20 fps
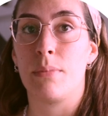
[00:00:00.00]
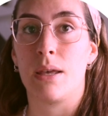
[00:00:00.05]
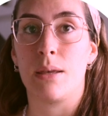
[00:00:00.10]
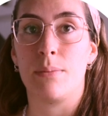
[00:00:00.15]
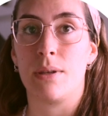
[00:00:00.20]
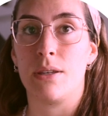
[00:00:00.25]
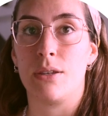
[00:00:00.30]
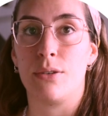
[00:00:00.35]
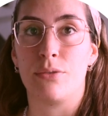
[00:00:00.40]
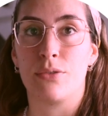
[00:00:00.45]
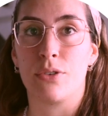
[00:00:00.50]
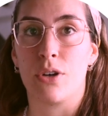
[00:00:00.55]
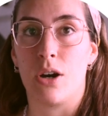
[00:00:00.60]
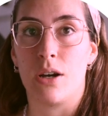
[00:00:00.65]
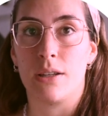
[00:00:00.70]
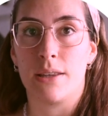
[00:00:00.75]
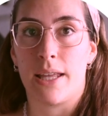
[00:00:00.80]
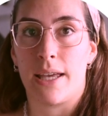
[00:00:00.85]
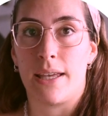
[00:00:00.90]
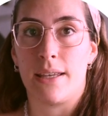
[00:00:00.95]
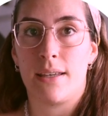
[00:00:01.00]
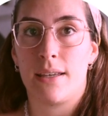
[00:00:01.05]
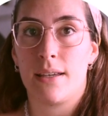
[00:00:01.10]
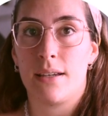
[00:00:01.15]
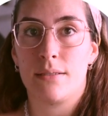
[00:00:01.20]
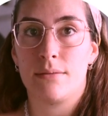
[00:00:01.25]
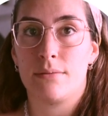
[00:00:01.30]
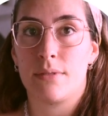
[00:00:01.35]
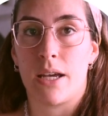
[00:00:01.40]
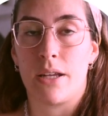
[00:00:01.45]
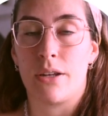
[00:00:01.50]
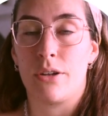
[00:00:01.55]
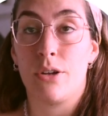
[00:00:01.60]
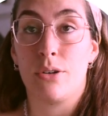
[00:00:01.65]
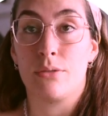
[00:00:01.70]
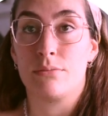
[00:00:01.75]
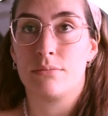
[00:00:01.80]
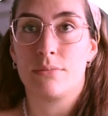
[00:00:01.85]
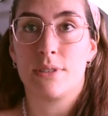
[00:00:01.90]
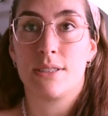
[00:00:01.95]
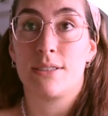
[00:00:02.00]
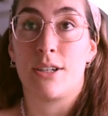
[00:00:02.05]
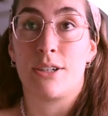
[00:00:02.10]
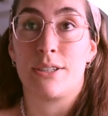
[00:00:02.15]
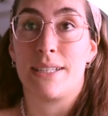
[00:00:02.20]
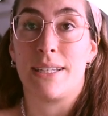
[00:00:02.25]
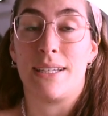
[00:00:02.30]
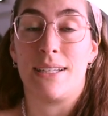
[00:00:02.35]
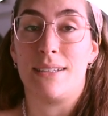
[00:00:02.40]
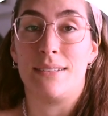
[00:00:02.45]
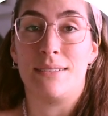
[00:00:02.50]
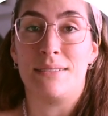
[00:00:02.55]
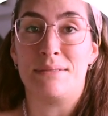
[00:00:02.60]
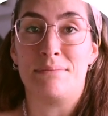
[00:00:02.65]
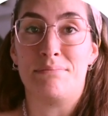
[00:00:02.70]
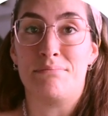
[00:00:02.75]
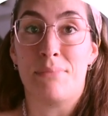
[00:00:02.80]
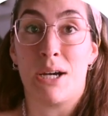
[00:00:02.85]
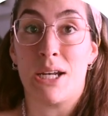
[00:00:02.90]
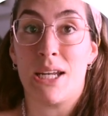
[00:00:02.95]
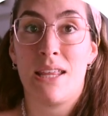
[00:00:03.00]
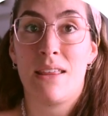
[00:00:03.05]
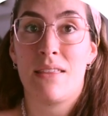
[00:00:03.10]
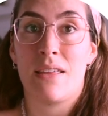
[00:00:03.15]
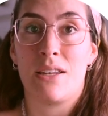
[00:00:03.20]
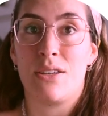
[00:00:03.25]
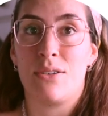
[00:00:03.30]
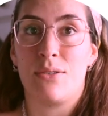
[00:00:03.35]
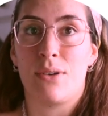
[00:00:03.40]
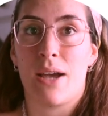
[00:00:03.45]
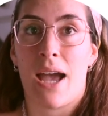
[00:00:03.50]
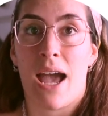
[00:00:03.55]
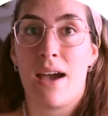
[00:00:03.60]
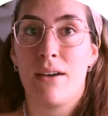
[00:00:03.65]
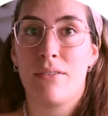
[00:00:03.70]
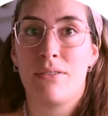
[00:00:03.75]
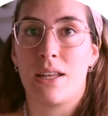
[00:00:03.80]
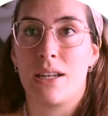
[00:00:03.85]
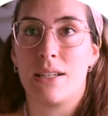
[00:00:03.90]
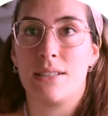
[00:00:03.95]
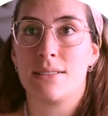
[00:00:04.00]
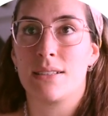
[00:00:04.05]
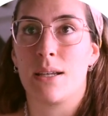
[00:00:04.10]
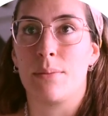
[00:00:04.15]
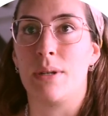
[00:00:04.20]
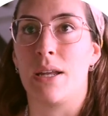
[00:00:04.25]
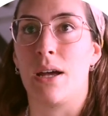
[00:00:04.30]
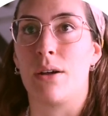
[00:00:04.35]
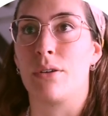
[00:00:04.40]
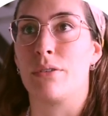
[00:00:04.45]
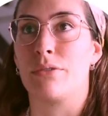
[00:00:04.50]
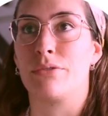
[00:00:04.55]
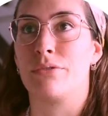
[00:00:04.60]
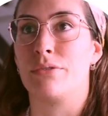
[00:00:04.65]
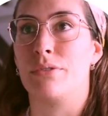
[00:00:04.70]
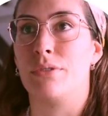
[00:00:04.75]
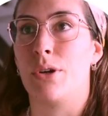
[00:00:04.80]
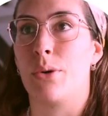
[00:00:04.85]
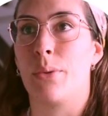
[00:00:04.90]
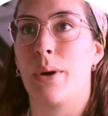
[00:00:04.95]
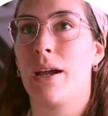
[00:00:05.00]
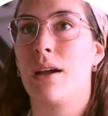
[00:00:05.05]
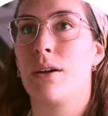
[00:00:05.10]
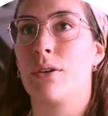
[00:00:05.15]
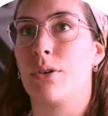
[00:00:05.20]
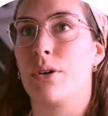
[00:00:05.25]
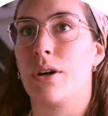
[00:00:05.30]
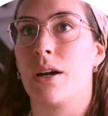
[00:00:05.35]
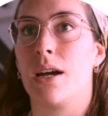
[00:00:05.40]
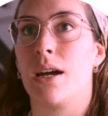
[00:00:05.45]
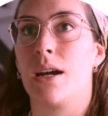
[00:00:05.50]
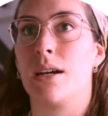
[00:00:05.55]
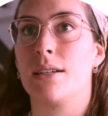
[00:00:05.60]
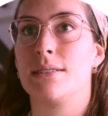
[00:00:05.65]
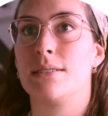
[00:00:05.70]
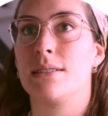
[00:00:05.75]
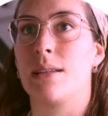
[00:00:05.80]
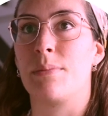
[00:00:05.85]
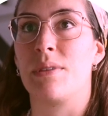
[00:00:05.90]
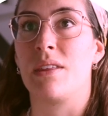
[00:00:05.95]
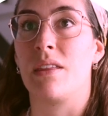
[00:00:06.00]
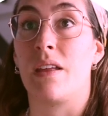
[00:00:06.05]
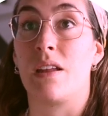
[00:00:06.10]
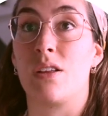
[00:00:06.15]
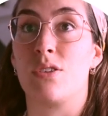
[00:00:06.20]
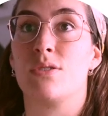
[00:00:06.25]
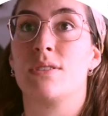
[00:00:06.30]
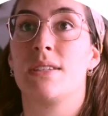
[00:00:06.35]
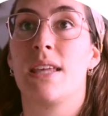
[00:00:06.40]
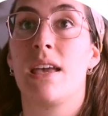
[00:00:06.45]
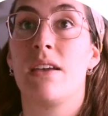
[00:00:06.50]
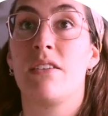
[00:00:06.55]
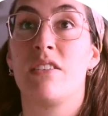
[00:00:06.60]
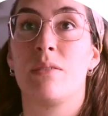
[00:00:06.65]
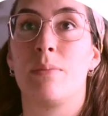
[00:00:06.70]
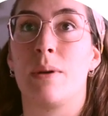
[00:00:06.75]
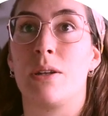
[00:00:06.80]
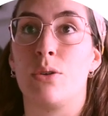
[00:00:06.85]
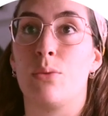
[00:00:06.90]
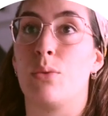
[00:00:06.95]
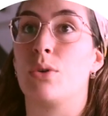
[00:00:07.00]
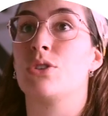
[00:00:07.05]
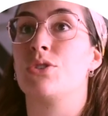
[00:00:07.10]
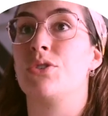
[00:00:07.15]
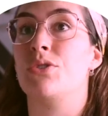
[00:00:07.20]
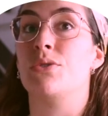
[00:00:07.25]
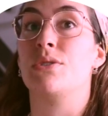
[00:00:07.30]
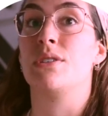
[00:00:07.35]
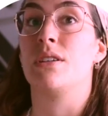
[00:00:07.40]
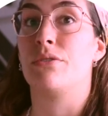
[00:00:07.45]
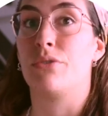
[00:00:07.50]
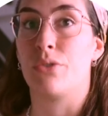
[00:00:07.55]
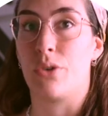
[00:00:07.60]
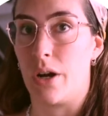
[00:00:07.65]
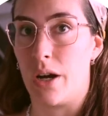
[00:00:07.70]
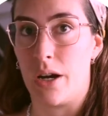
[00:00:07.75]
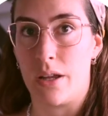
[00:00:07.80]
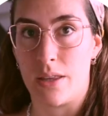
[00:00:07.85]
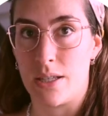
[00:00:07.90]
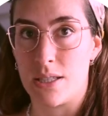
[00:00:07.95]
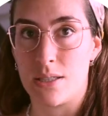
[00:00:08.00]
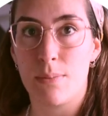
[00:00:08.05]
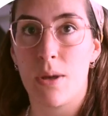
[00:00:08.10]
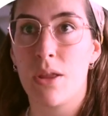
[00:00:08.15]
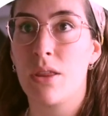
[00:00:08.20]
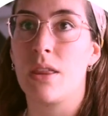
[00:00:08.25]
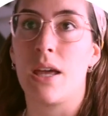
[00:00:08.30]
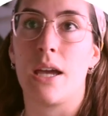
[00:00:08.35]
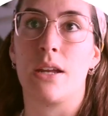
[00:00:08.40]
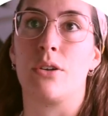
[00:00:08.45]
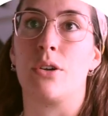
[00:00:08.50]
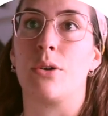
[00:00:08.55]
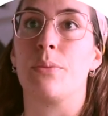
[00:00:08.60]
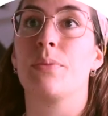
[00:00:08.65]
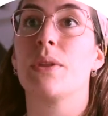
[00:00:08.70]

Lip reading: Maybe you've got like, I don't know, starting money that you have that is coming out of nowhere, or something that you saved but you want to use it for this month. I don't know.